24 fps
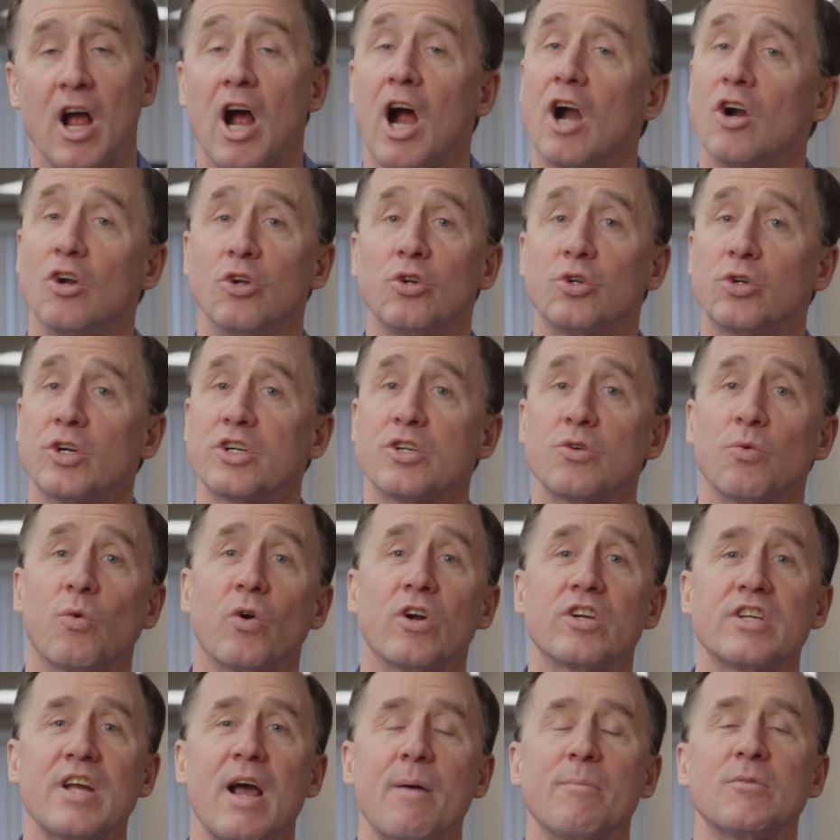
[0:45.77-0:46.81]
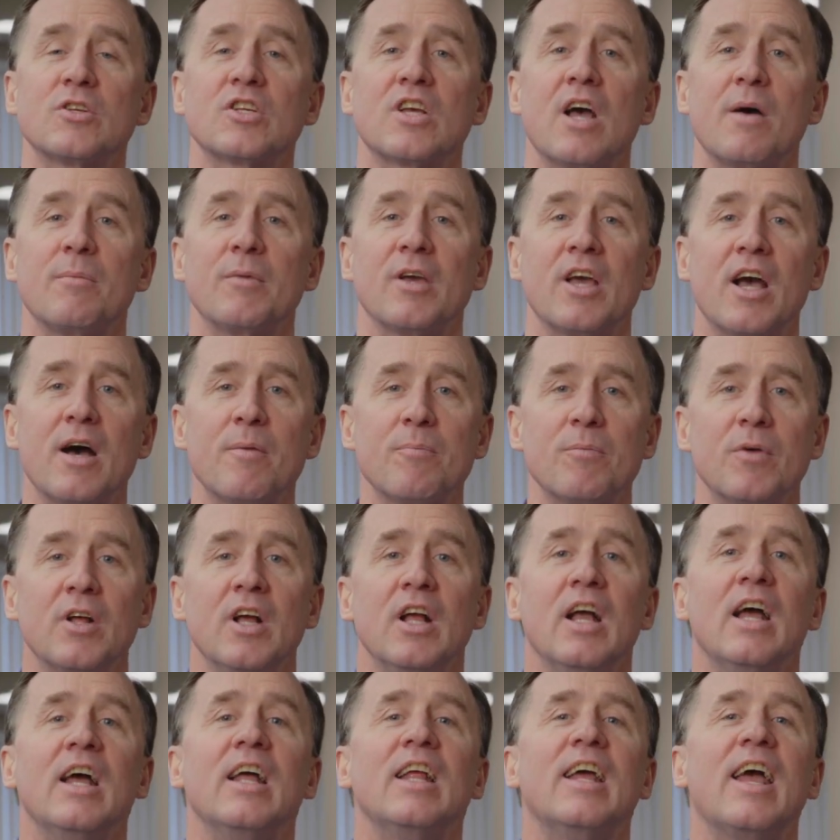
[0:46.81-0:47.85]
Our nutrition workshop is coming up,
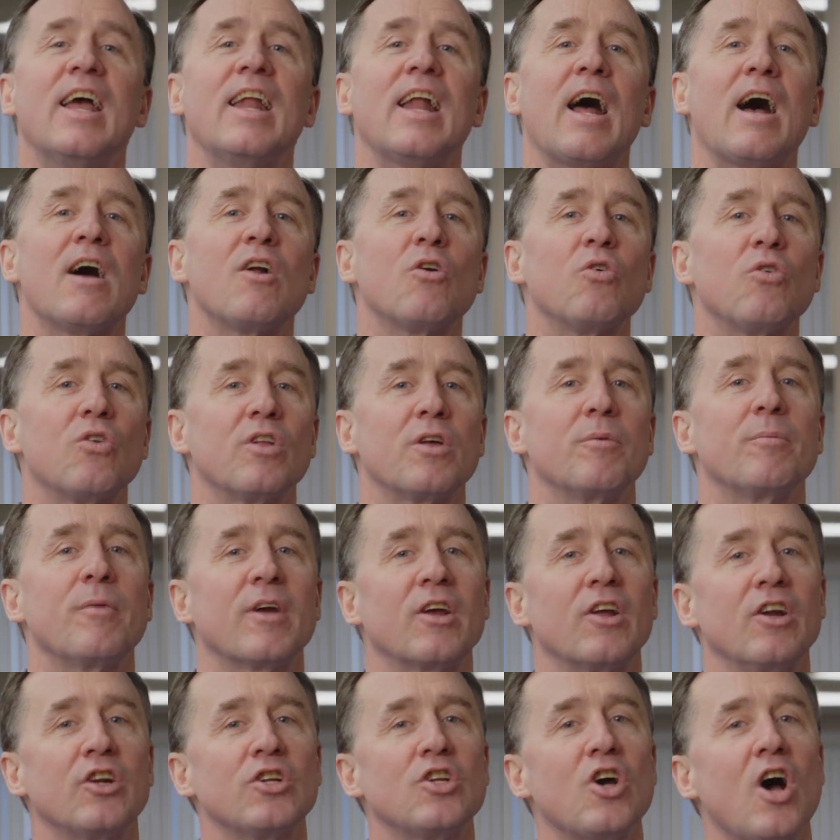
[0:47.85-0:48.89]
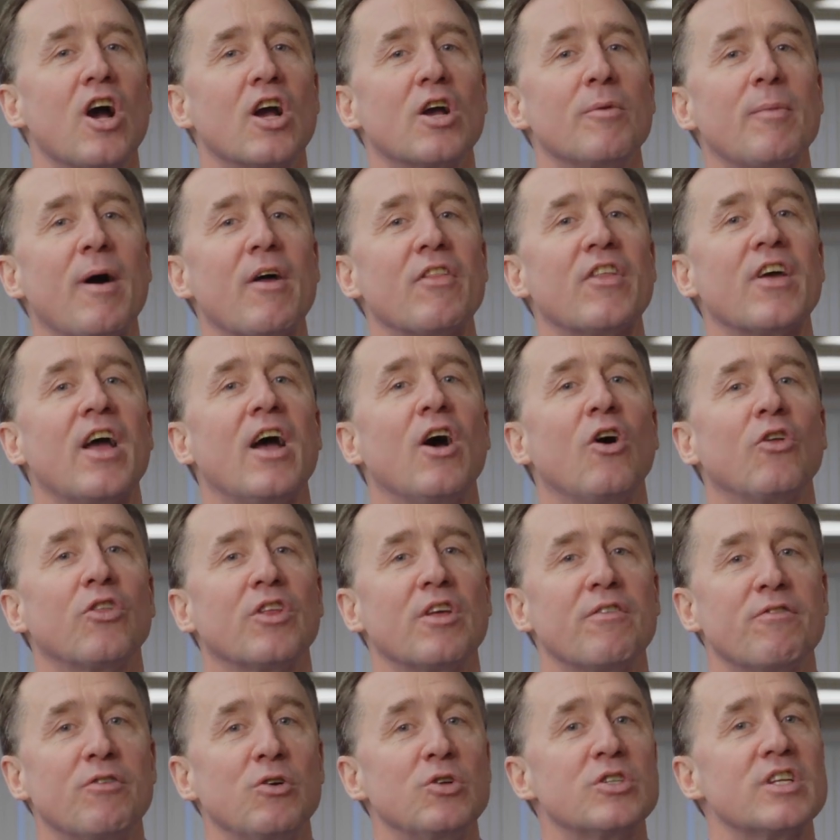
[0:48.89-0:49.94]
and not only am I going to talk about the
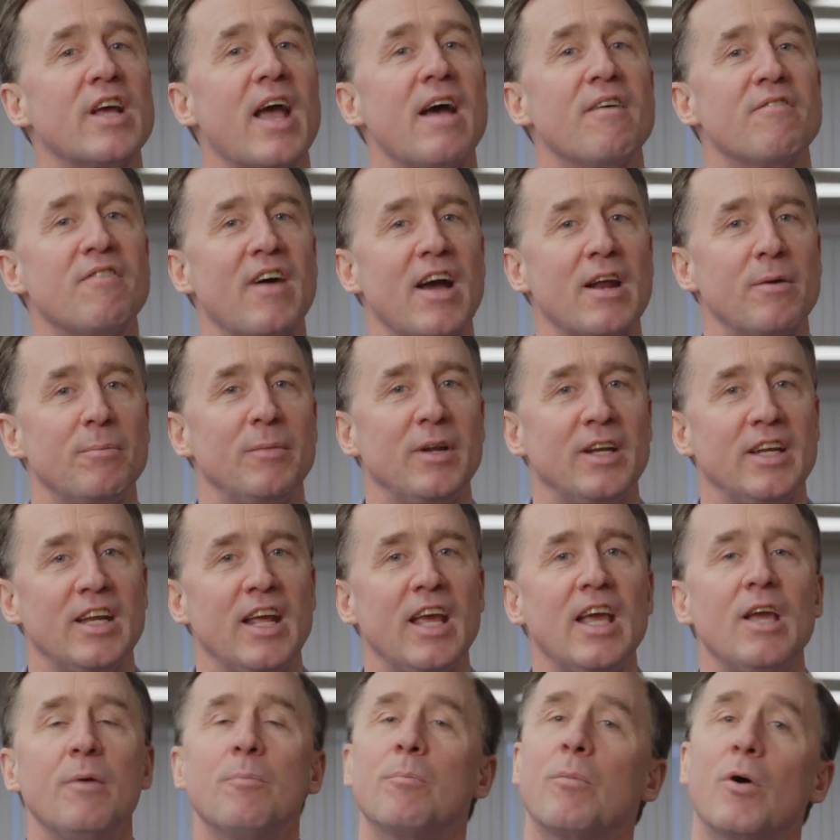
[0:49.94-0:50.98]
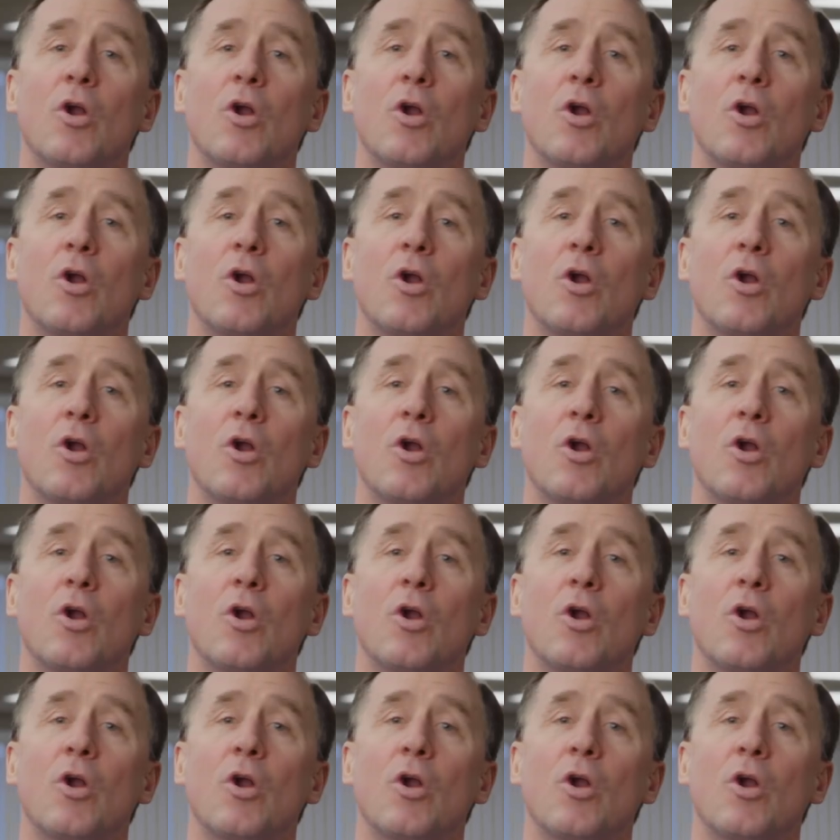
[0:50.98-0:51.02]
healthy foods that have vitamin D,